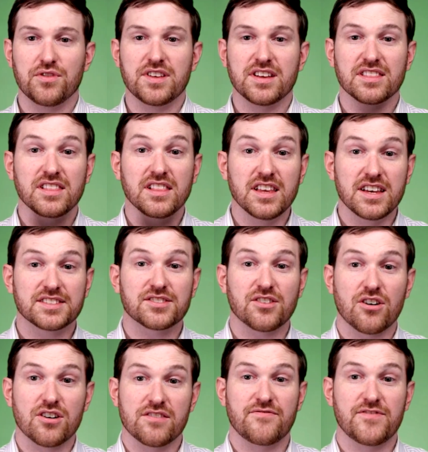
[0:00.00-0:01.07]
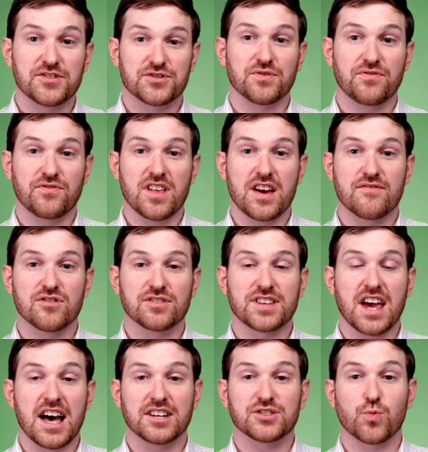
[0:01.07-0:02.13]
that lists artificial flavors
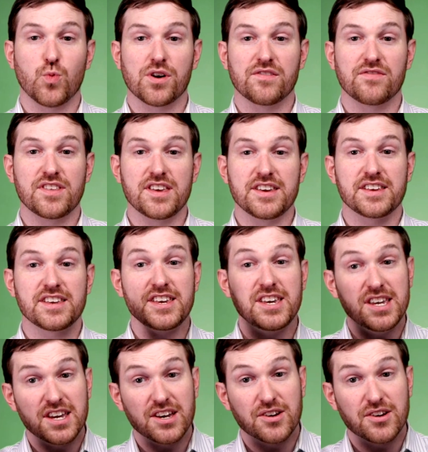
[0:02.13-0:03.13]
as one of the key